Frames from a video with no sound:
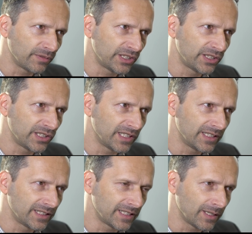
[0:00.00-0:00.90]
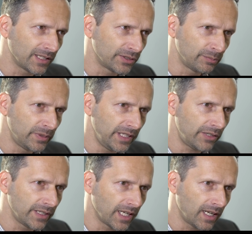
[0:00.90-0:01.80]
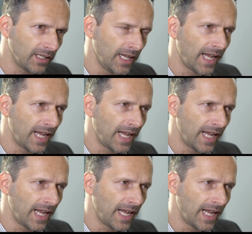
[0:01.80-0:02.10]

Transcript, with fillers: which is superior,